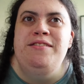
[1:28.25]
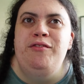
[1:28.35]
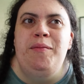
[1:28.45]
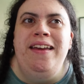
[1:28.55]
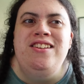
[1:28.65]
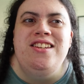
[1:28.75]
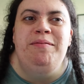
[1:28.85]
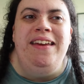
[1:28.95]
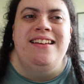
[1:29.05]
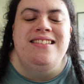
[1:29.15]
information
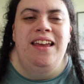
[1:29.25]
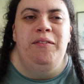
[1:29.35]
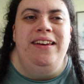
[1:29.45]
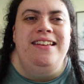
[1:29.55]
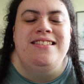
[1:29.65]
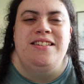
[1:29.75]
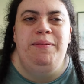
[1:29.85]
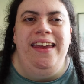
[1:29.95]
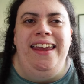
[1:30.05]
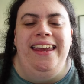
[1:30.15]
because it needs to
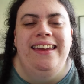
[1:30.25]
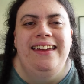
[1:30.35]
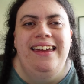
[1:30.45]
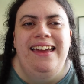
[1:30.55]
be